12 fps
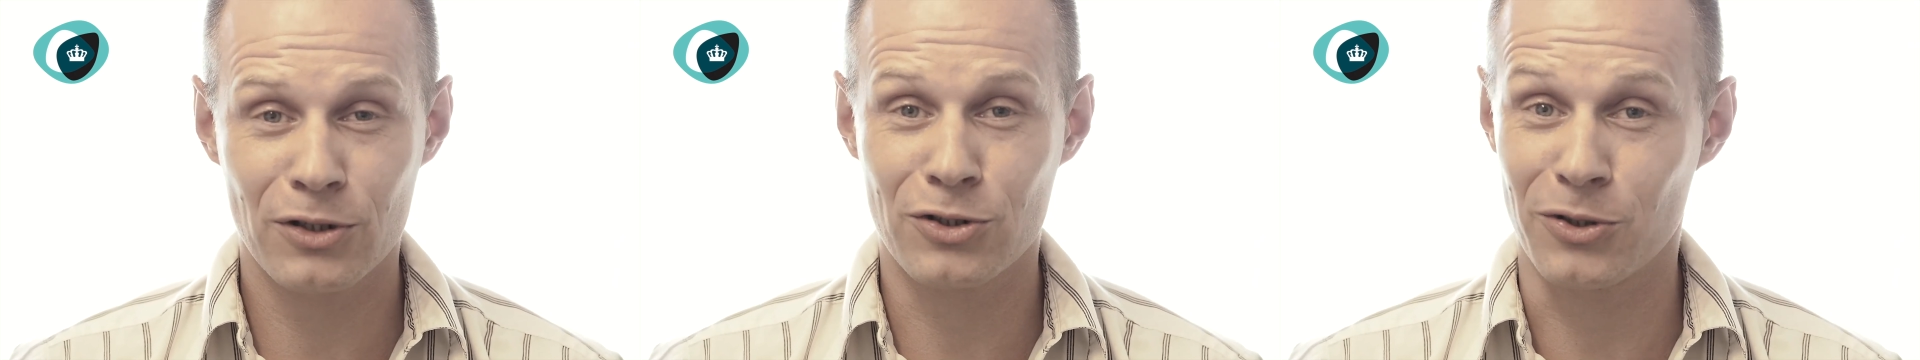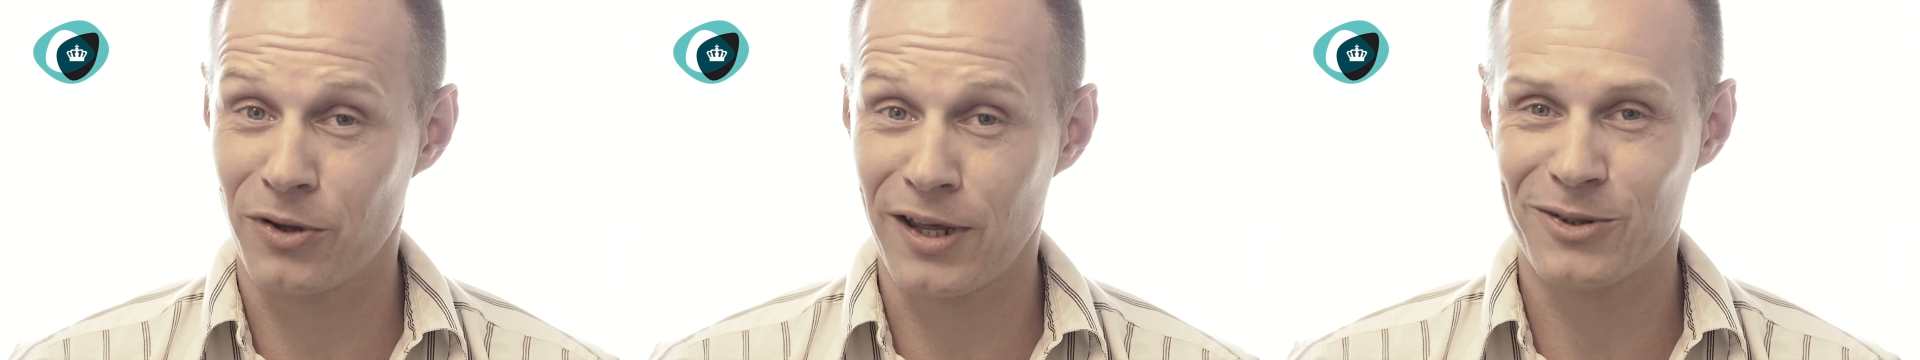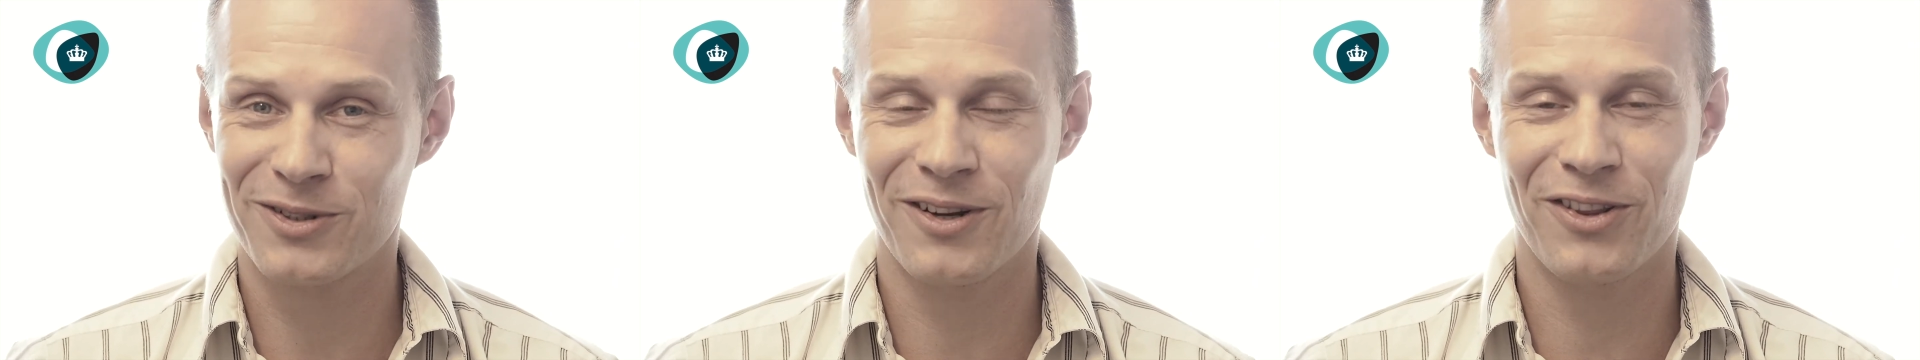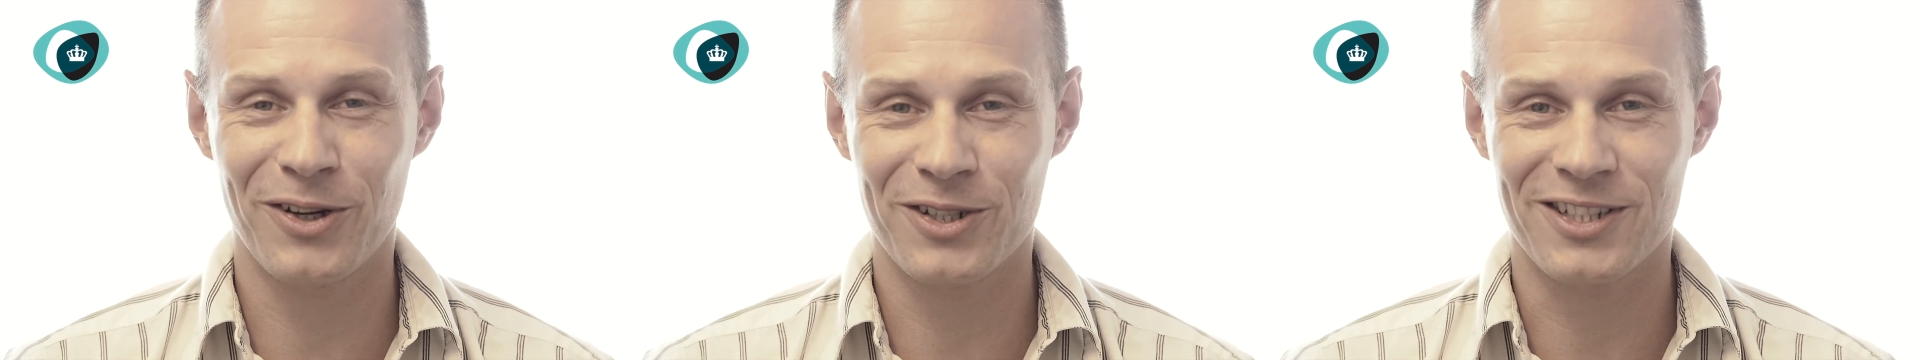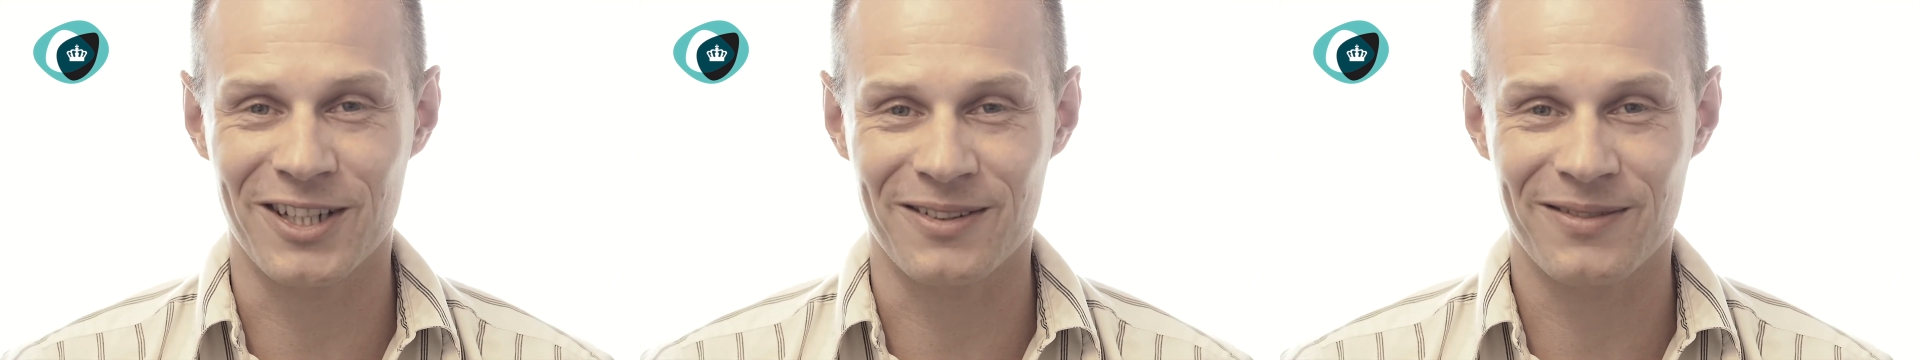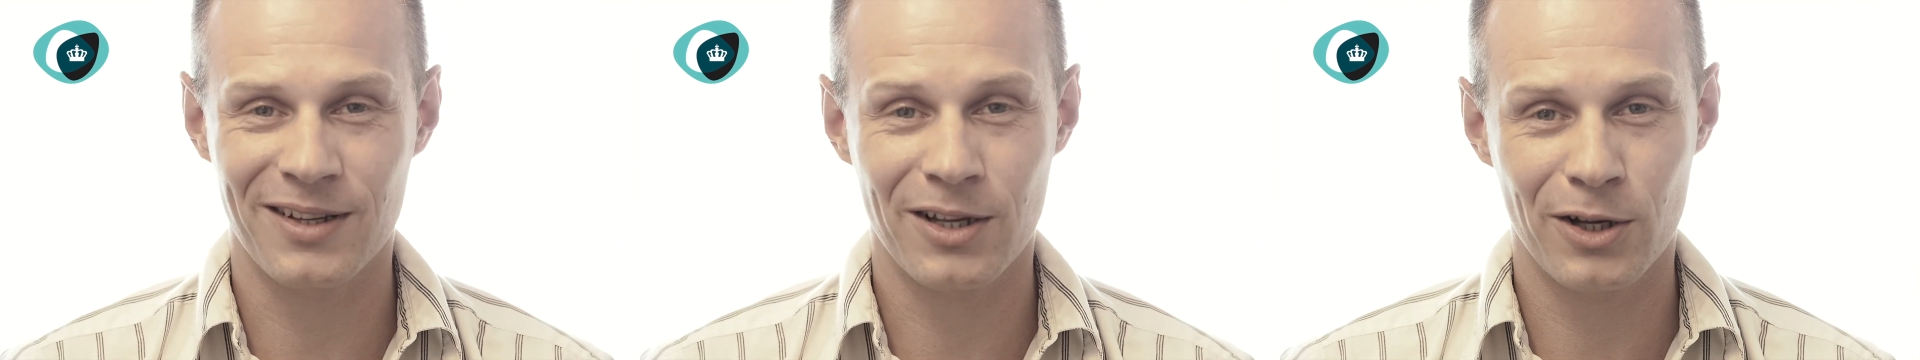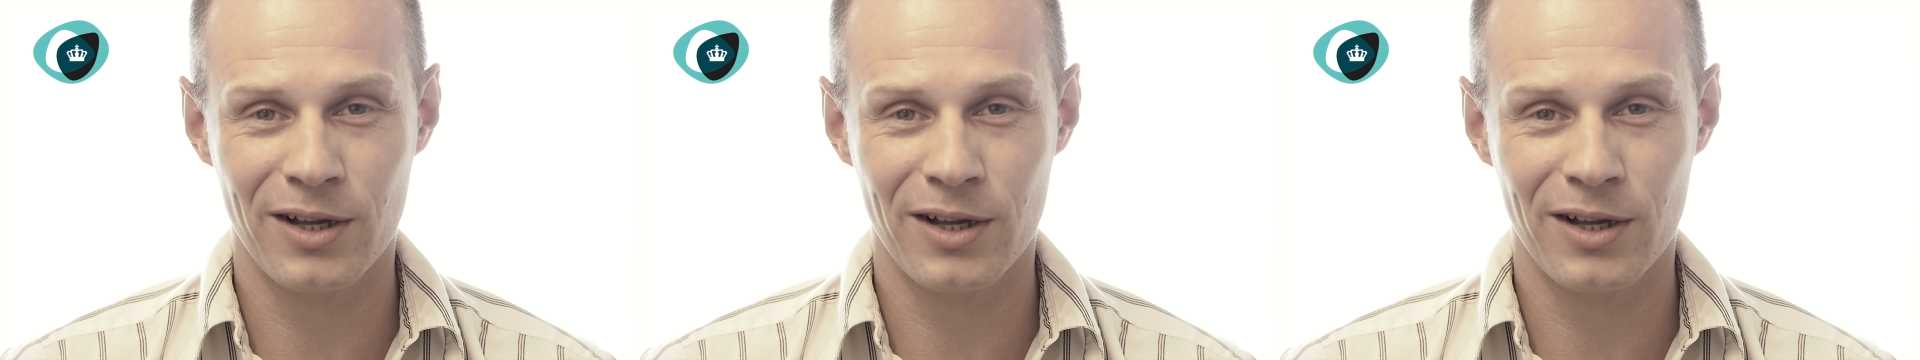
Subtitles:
2013.